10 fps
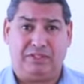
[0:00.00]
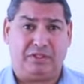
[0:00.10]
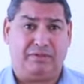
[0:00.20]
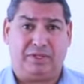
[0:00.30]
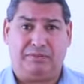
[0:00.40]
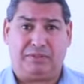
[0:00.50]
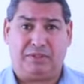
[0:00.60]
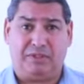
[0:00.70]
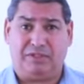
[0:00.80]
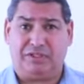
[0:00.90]
it's not very
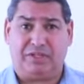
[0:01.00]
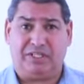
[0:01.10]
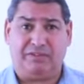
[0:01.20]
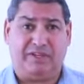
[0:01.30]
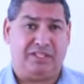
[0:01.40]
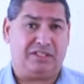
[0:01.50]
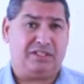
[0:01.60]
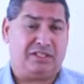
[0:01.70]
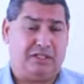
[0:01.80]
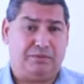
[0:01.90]
restrictive, and it's
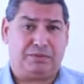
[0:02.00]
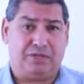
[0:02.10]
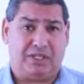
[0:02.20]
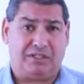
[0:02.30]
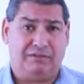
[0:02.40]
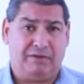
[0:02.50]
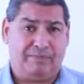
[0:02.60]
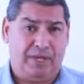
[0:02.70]
certainly not obstructive.